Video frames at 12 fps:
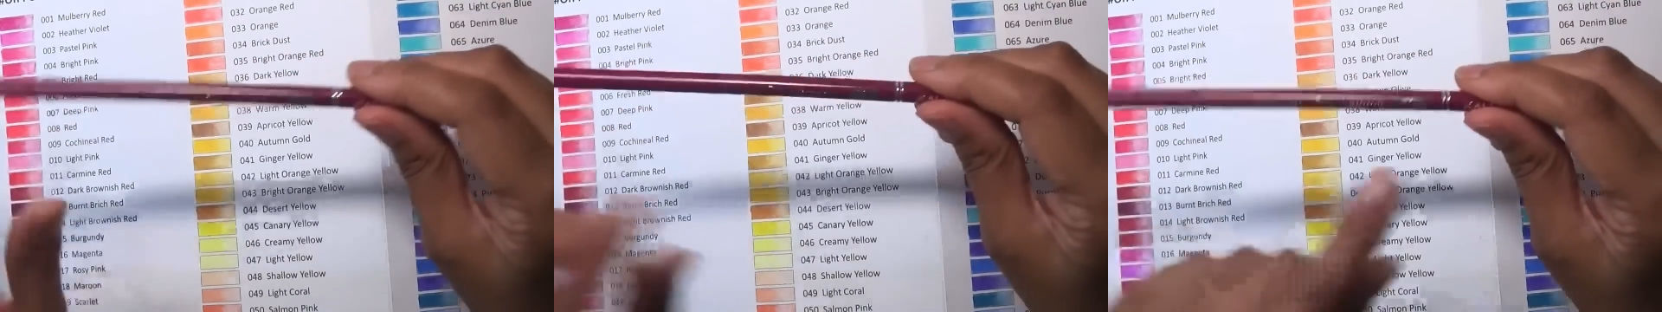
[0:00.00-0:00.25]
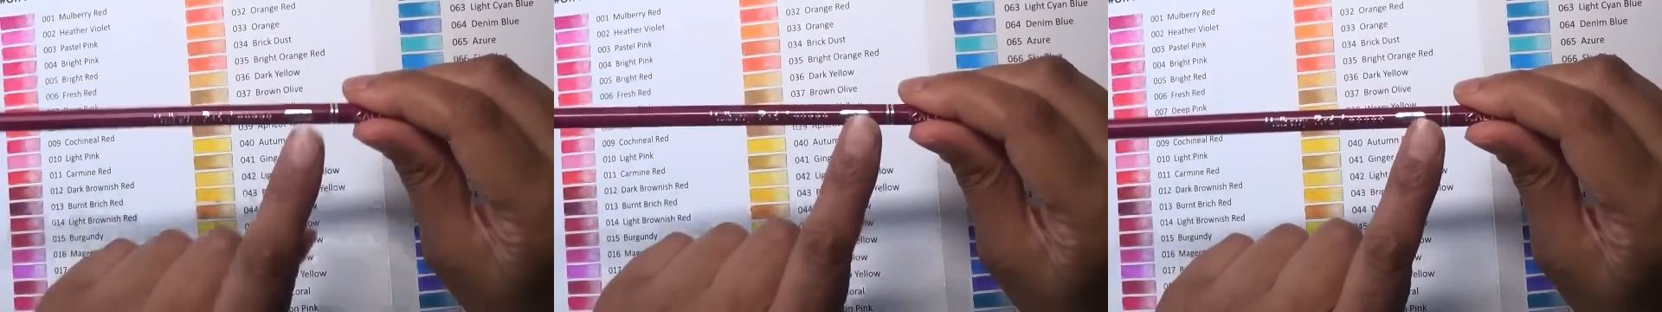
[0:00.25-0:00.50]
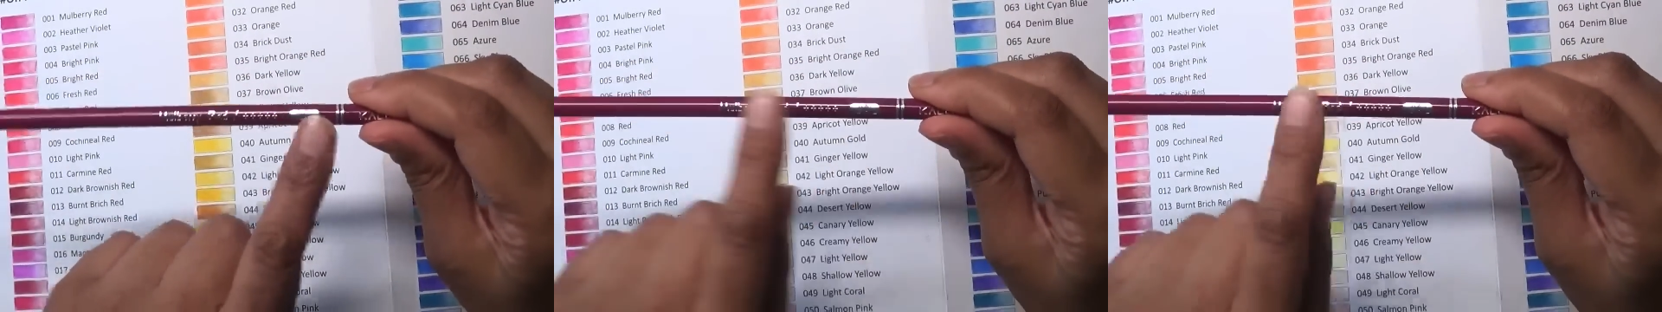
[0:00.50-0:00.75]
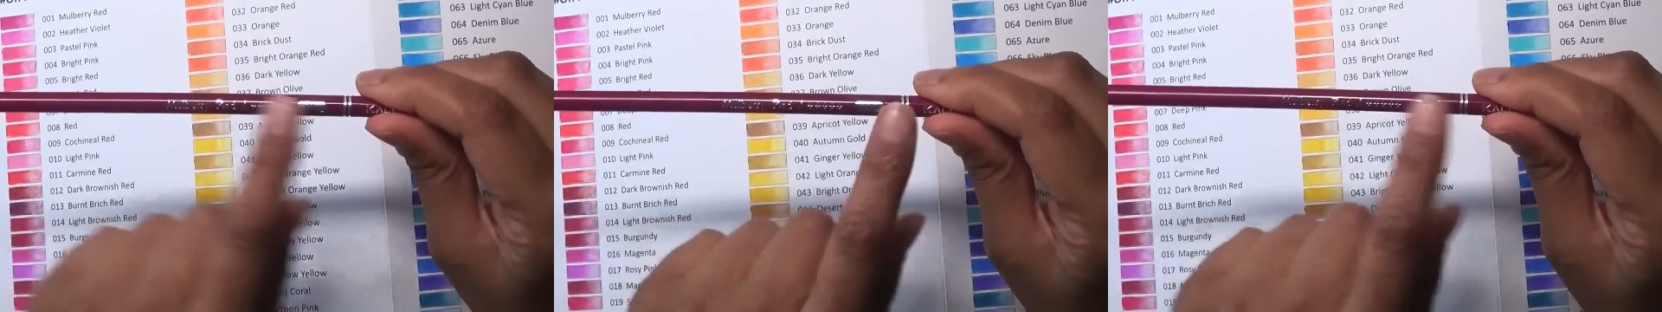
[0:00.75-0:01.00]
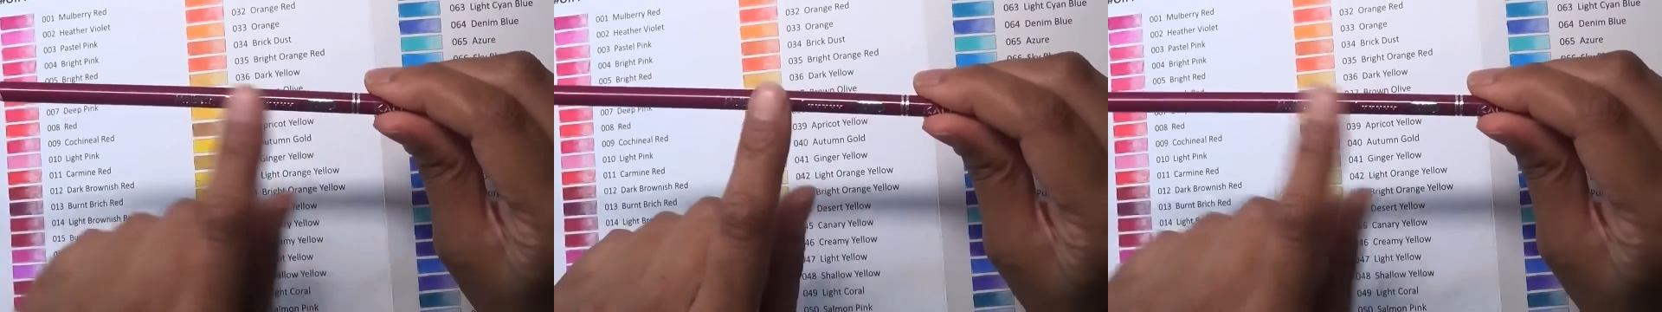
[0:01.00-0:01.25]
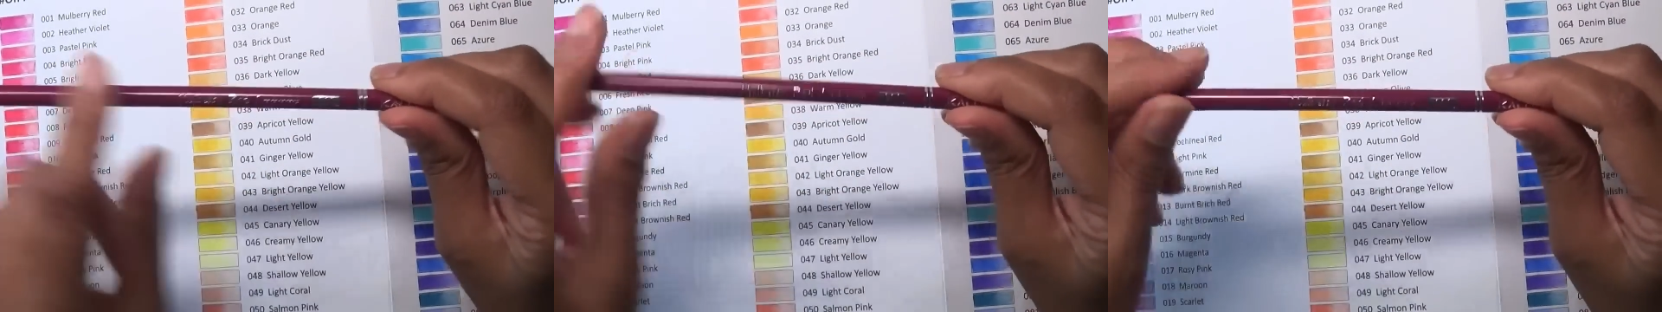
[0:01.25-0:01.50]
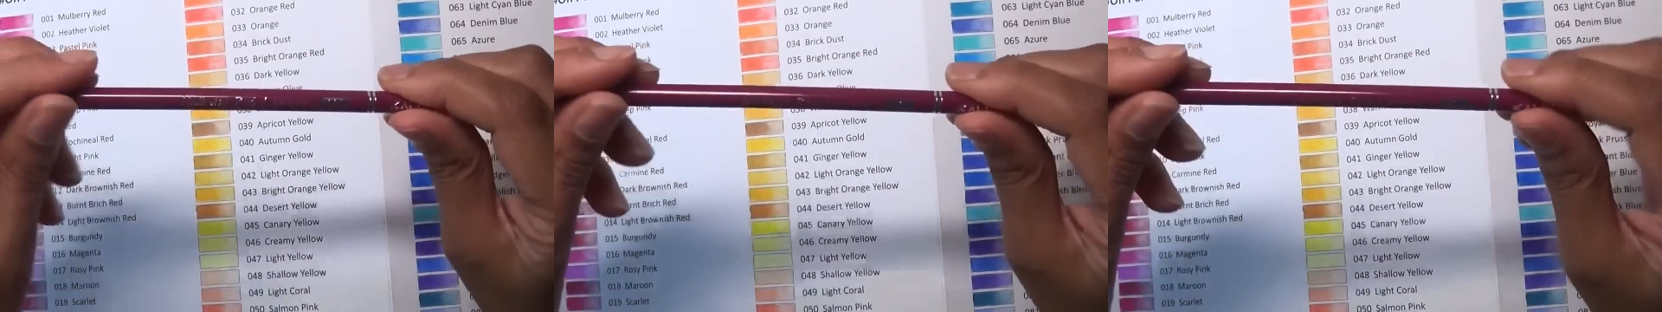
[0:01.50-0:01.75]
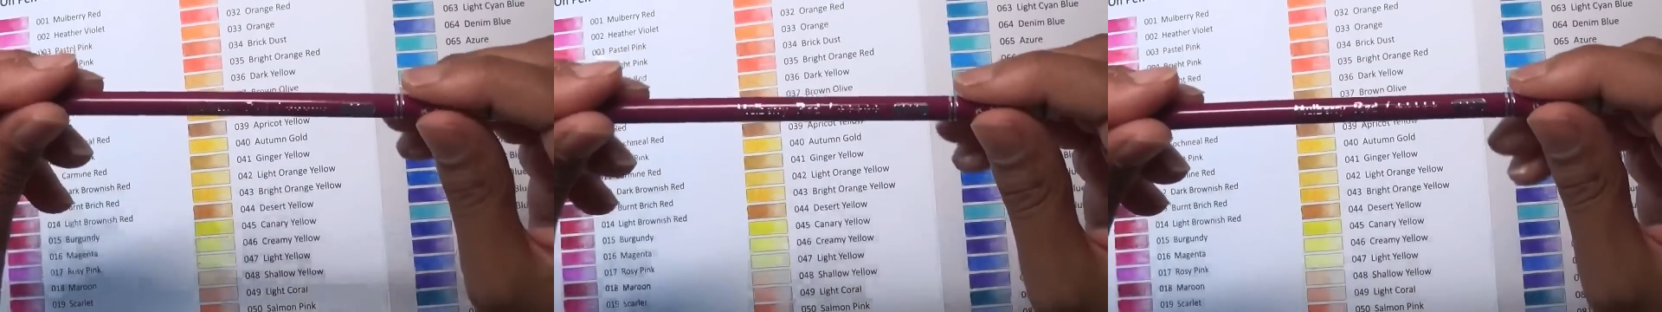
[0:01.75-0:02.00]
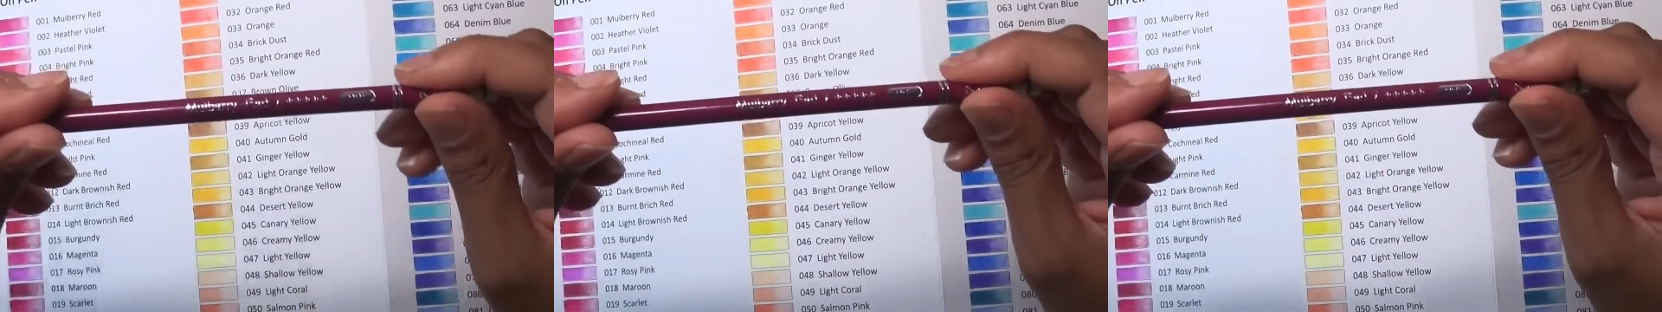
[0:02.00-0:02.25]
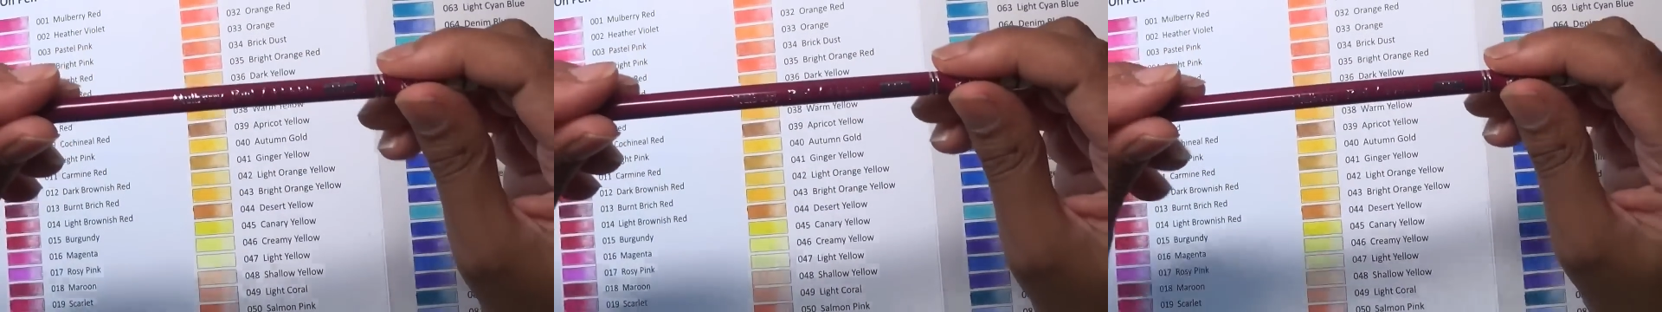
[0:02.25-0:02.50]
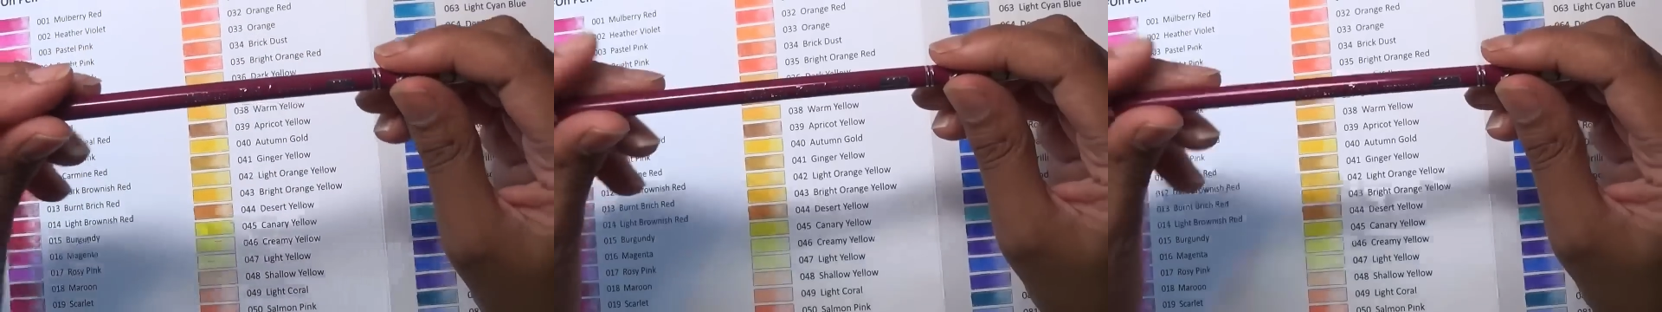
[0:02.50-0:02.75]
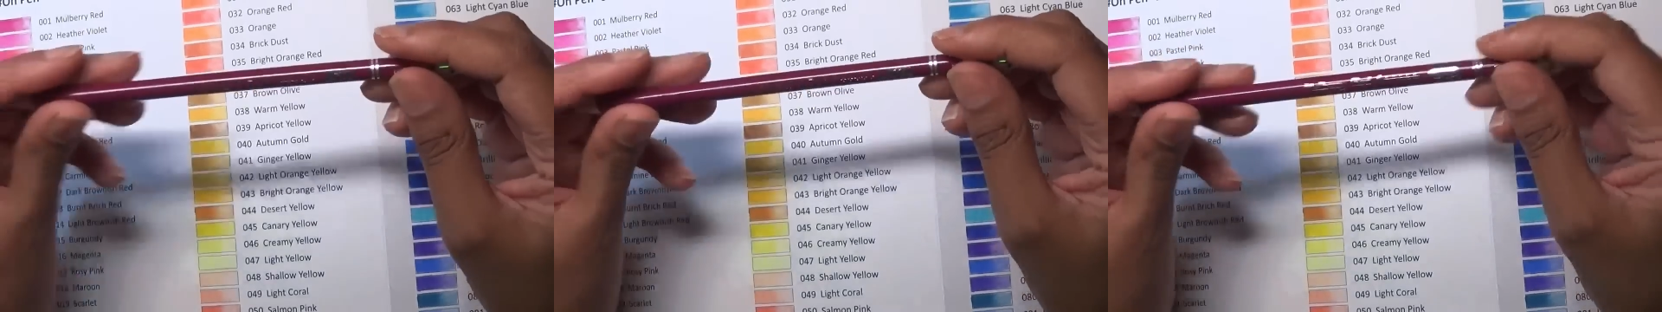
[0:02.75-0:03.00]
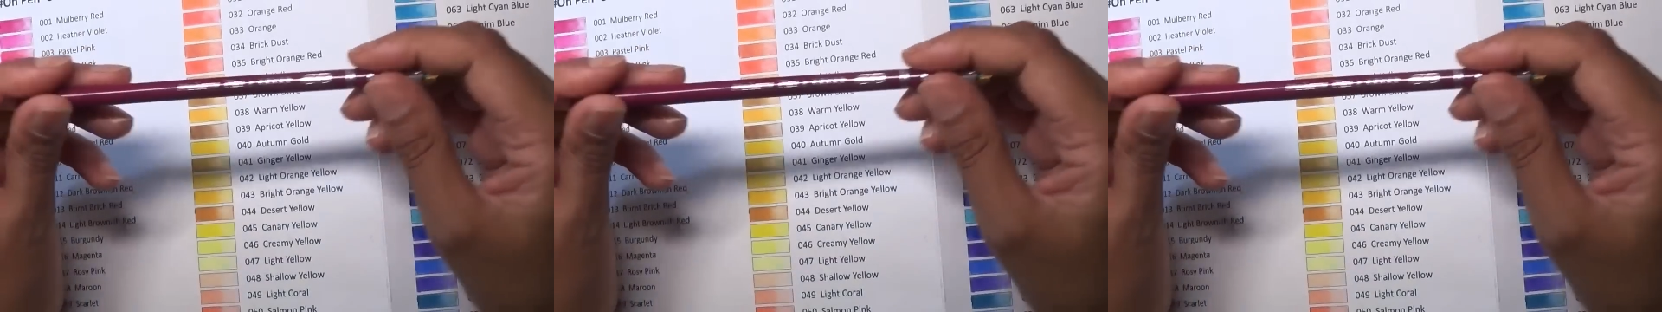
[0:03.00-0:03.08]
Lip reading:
(no speaker visible)